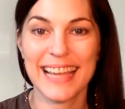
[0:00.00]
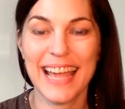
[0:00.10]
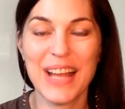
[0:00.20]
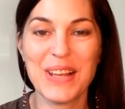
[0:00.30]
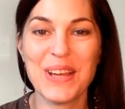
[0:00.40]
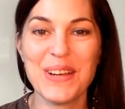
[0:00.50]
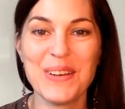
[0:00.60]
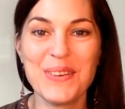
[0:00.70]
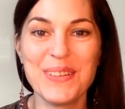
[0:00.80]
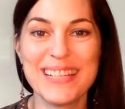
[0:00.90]

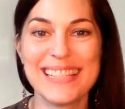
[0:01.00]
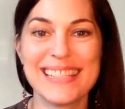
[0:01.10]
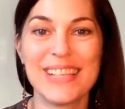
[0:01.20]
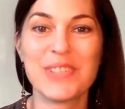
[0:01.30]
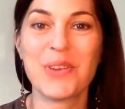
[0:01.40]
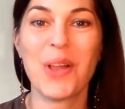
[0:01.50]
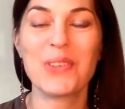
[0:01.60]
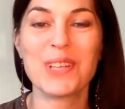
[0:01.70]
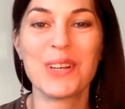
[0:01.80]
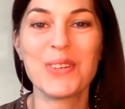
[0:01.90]
Hello, this is
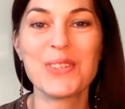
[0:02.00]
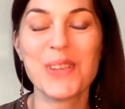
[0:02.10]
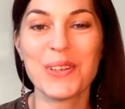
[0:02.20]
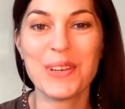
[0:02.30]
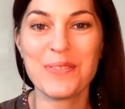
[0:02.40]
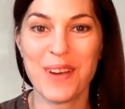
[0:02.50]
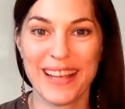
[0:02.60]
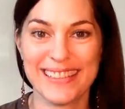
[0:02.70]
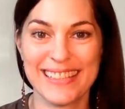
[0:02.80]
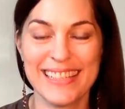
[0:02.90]
AstrologerCoach Sonja
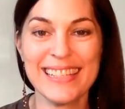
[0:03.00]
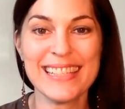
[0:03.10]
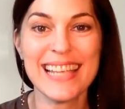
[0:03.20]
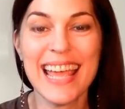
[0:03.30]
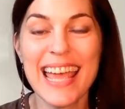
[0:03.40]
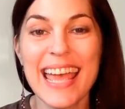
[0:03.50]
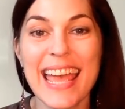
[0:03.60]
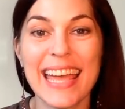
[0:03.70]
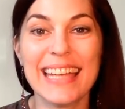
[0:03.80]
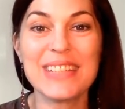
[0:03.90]
Francis,
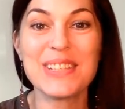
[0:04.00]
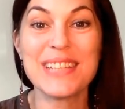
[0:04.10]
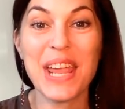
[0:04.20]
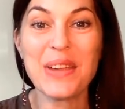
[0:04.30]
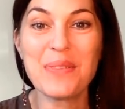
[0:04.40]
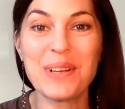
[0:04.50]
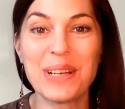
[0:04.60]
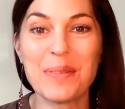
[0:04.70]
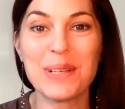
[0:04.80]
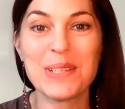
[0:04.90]
and today we're
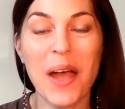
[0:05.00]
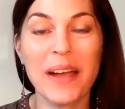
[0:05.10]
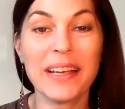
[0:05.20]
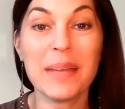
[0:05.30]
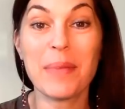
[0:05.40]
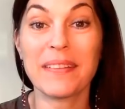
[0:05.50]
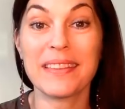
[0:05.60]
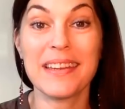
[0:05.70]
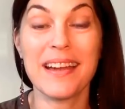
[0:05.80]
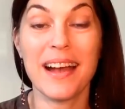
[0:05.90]
going to be talking about
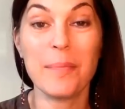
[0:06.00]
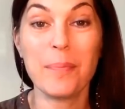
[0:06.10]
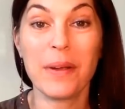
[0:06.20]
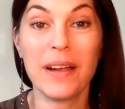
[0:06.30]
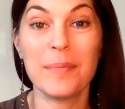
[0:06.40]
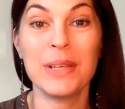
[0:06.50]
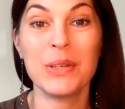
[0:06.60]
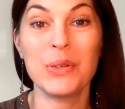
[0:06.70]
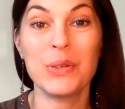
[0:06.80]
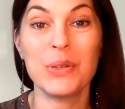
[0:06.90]
the
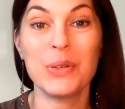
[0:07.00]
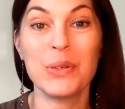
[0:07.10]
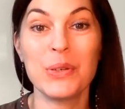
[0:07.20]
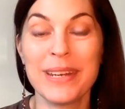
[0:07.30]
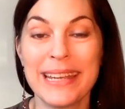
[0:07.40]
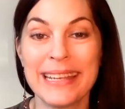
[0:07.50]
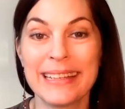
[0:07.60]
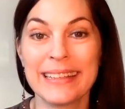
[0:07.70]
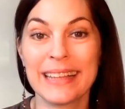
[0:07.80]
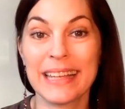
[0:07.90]
upcoming new moon
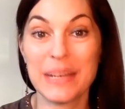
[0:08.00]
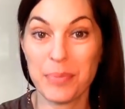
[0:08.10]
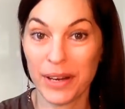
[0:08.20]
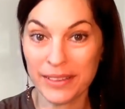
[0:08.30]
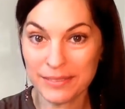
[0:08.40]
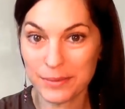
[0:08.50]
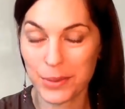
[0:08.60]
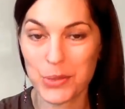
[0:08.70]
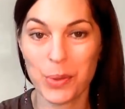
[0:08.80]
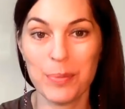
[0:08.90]
in Libra,
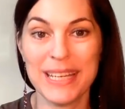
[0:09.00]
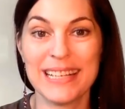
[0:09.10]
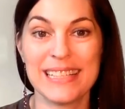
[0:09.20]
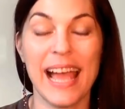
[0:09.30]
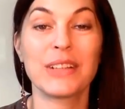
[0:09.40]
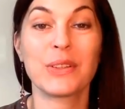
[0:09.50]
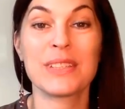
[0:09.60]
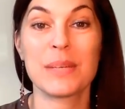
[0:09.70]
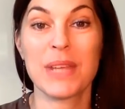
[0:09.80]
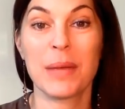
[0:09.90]
which will be exact on
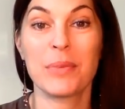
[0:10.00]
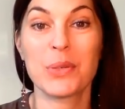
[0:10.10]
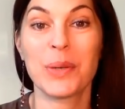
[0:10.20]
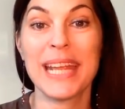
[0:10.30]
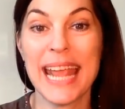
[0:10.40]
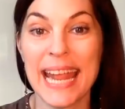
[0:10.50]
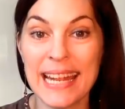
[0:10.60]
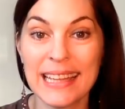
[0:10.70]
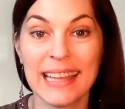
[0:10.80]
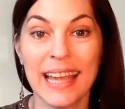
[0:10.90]
September
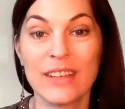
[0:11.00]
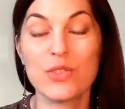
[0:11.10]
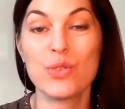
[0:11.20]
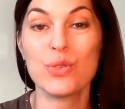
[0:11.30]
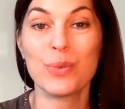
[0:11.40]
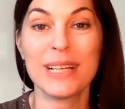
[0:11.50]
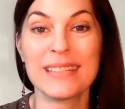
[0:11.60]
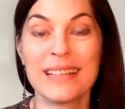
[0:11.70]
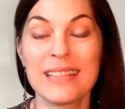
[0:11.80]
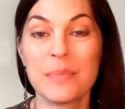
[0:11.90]
28th at
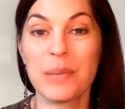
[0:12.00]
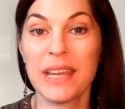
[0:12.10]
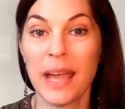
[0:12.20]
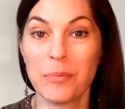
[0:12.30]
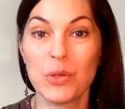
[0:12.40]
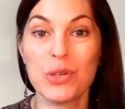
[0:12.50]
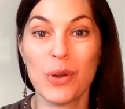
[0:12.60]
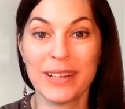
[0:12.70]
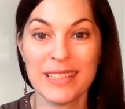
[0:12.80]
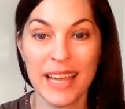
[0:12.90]
2:26 p.m. New
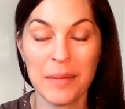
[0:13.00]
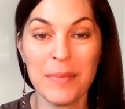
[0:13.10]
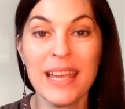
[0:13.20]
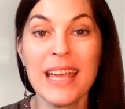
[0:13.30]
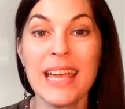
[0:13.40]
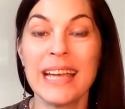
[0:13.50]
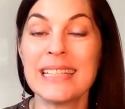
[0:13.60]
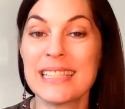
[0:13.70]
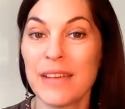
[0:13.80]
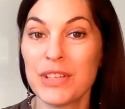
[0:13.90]
York time and
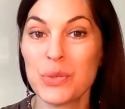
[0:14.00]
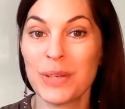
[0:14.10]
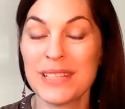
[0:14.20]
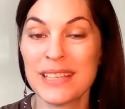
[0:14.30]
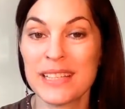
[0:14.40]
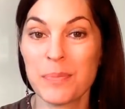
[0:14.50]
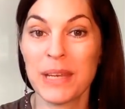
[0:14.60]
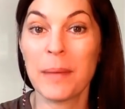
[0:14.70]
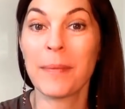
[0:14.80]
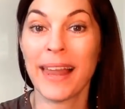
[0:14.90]
7:26
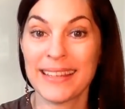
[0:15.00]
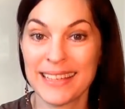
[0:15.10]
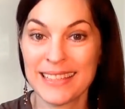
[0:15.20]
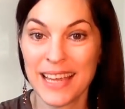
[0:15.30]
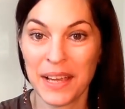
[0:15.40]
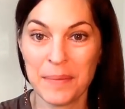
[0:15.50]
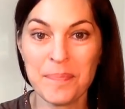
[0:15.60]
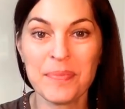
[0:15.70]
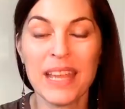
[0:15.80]
p.m. London time.